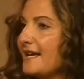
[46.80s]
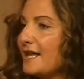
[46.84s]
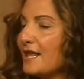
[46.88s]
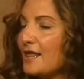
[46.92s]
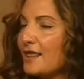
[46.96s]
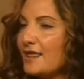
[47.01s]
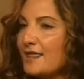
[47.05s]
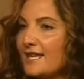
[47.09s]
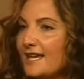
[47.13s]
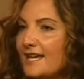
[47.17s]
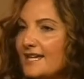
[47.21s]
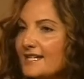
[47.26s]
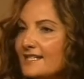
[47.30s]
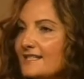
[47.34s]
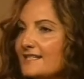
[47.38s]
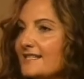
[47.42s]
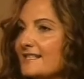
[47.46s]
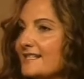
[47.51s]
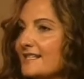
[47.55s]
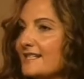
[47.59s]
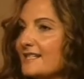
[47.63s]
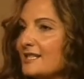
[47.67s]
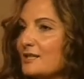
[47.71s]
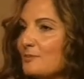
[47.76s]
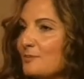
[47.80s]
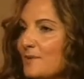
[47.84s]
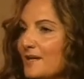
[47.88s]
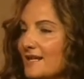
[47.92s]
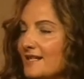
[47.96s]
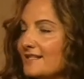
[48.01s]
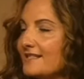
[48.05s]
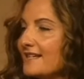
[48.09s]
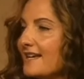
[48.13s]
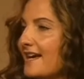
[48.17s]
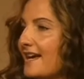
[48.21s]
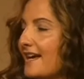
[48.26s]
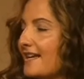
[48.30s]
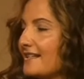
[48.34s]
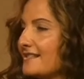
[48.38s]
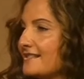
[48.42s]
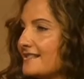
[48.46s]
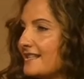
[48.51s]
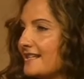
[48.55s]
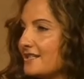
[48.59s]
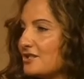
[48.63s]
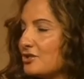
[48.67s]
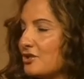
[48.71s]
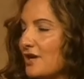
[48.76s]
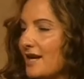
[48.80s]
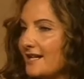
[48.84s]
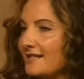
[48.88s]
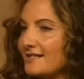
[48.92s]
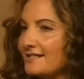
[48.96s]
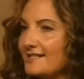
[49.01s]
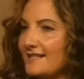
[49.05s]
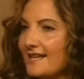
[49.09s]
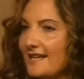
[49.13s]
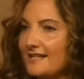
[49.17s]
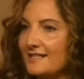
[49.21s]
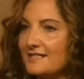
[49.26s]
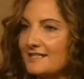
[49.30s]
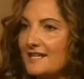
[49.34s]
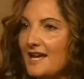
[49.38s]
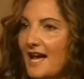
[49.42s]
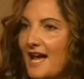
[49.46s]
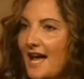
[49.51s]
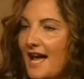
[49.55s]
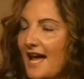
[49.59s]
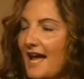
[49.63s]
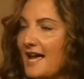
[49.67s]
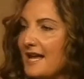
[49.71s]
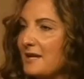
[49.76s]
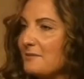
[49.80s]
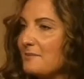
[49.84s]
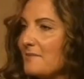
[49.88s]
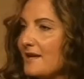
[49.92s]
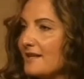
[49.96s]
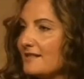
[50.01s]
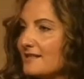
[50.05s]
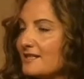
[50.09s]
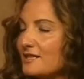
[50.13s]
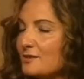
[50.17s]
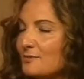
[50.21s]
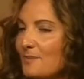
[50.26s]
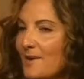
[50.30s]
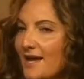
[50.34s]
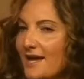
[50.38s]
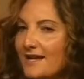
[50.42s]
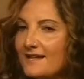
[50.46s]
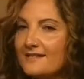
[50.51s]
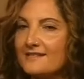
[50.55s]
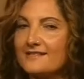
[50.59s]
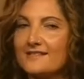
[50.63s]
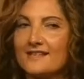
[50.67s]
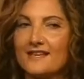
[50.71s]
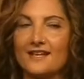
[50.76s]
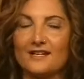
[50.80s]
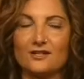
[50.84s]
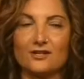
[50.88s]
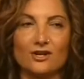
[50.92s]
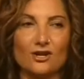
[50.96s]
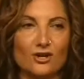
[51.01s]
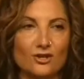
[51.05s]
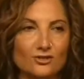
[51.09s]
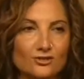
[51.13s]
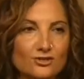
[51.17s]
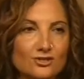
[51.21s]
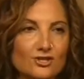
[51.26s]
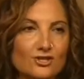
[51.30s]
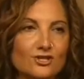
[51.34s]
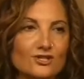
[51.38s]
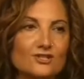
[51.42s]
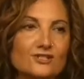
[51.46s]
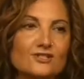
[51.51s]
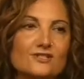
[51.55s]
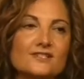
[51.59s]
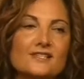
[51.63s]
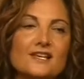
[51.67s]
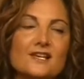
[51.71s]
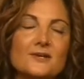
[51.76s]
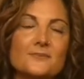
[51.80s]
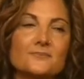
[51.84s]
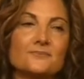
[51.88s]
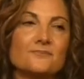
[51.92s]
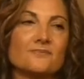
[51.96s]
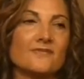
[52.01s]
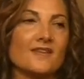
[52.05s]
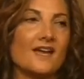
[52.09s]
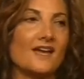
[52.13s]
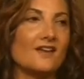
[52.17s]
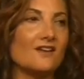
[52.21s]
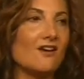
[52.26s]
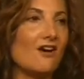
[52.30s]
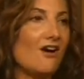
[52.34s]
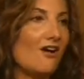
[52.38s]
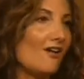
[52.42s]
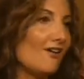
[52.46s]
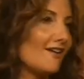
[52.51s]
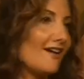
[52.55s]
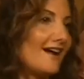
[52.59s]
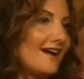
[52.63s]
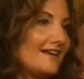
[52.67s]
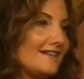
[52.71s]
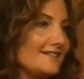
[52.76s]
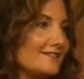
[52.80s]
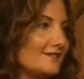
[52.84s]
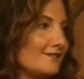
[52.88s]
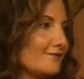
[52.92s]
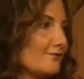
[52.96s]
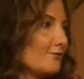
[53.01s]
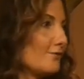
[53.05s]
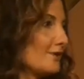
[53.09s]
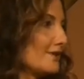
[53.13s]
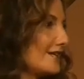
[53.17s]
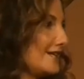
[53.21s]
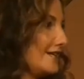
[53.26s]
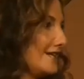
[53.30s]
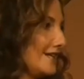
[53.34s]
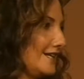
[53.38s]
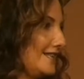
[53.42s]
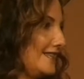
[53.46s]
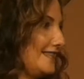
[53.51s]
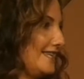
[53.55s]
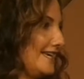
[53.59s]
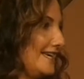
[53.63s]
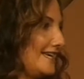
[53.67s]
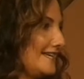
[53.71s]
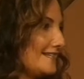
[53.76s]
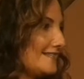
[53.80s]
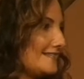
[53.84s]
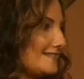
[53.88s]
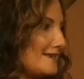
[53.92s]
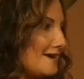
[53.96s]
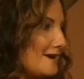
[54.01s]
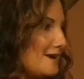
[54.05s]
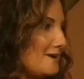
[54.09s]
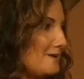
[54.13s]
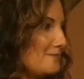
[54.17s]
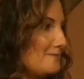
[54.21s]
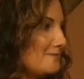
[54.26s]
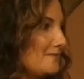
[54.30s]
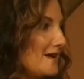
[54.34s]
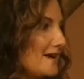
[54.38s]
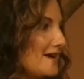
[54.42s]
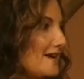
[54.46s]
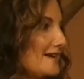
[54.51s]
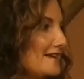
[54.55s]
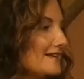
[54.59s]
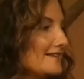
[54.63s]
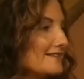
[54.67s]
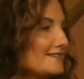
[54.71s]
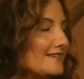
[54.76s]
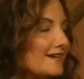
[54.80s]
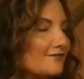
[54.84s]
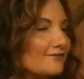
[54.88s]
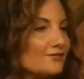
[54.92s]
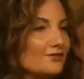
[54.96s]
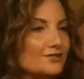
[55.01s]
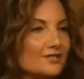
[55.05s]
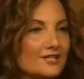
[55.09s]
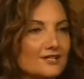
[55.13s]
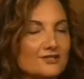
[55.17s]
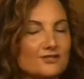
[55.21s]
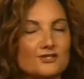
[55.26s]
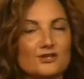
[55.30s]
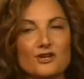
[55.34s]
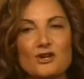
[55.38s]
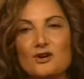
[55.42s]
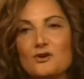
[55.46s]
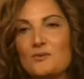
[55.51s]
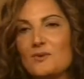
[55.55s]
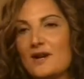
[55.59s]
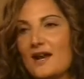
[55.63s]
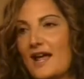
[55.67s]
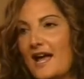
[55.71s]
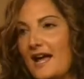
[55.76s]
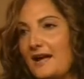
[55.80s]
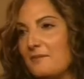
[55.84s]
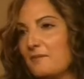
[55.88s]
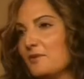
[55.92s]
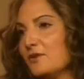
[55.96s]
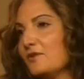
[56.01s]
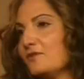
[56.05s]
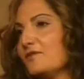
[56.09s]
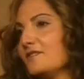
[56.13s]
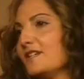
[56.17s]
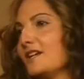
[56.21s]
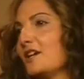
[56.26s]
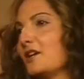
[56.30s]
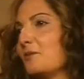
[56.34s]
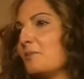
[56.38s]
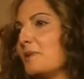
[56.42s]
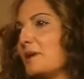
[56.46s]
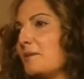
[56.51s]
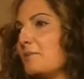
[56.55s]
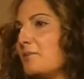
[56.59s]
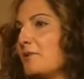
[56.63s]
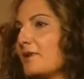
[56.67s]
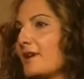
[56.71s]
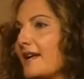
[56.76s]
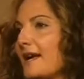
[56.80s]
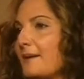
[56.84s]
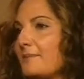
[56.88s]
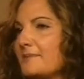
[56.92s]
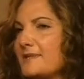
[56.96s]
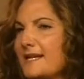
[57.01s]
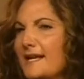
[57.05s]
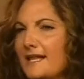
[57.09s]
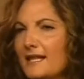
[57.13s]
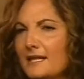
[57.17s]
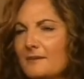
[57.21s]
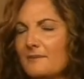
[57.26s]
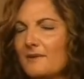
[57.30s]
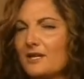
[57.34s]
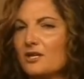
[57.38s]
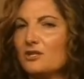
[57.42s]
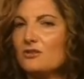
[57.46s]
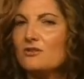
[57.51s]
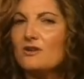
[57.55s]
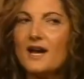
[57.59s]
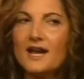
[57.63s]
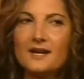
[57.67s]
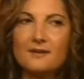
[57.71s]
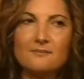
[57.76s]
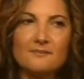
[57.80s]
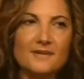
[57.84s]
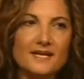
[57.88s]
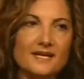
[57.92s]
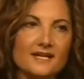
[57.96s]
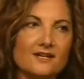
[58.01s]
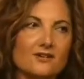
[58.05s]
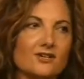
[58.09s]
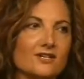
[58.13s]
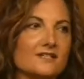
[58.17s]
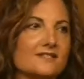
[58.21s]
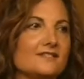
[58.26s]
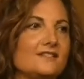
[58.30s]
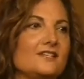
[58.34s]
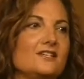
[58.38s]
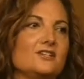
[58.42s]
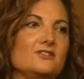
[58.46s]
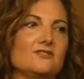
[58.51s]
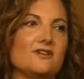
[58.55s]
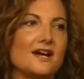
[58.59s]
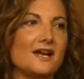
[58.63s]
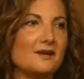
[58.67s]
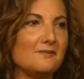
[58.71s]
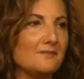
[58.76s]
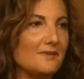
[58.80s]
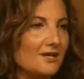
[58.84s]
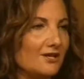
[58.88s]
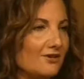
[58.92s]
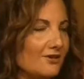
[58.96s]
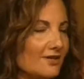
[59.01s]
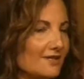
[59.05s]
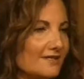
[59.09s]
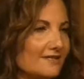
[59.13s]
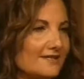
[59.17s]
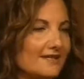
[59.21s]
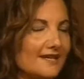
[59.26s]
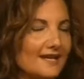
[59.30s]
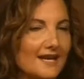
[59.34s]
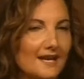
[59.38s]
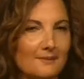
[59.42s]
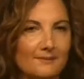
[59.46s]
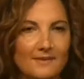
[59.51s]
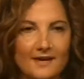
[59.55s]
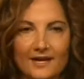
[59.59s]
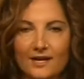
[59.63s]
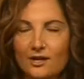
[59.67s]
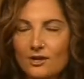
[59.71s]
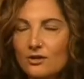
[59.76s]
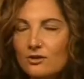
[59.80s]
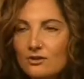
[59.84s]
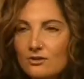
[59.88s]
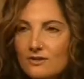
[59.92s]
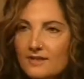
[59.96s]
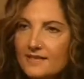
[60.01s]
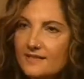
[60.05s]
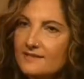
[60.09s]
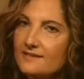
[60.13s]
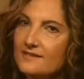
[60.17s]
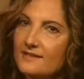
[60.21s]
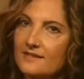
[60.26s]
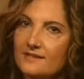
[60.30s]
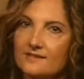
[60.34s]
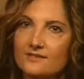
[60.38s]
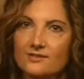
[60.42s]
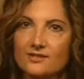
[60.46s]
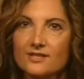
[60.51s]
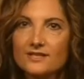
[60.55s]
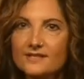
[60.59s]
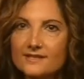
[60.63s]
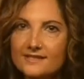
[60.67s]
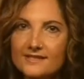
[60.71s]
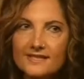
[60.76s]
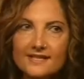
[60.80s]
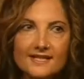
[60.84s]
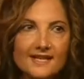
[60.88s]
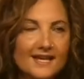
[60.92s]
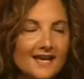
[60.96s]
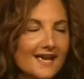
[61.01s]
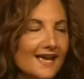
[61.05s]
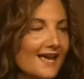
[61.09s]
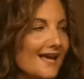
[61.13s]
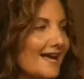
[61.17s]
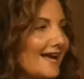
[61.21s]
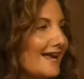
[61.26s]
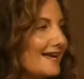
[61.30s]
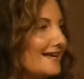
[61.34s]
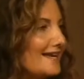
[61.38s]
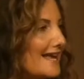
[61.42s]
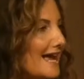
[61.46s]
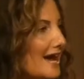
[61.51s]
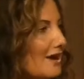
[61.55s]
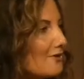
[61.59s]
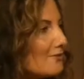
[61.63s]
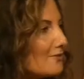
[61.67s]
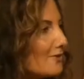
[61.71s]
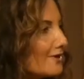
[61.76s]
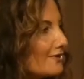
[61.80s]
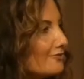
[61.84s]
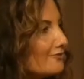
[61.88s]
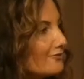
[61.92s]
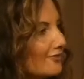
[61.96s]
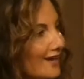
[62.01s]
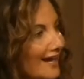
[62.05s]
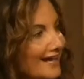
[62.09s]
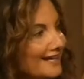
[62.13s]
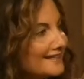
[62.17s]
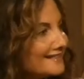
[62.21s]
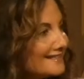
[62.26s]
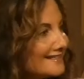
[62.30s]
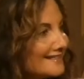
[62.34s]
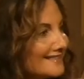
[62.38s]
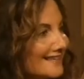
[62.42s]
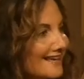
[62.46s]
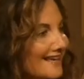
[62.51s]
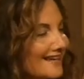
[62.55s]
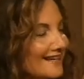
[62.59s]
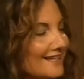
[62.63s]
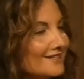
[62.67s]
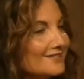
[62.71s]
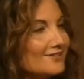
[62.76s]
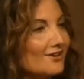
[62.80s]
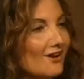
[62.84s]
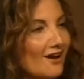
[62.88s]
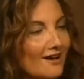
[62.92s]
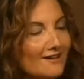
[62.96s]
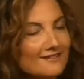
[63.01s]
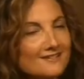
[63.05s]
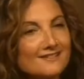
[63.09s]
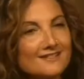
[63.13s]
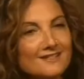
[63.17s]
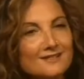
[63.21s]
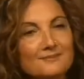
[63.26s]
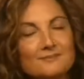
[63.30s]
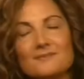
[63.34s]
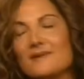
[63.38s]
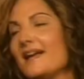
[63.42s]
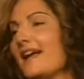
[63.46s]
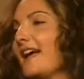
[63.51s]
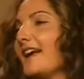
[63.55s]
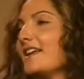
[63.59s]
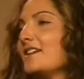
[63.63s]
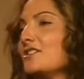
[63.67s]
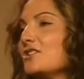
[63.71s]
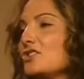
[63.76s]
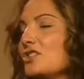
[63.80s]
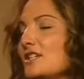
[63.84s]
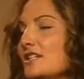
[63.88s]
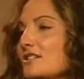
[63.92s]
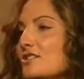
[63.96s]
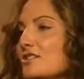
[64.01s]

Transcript: things to speak to us that transcend time and space and cultures and all kinds of really good things. Um, several years ago when I moved here, people kept telling me, You got to meet Kristi. You got to meet Kristi. And I'm like, Who is this Kristi? And now we're friends and it's awesome. And she's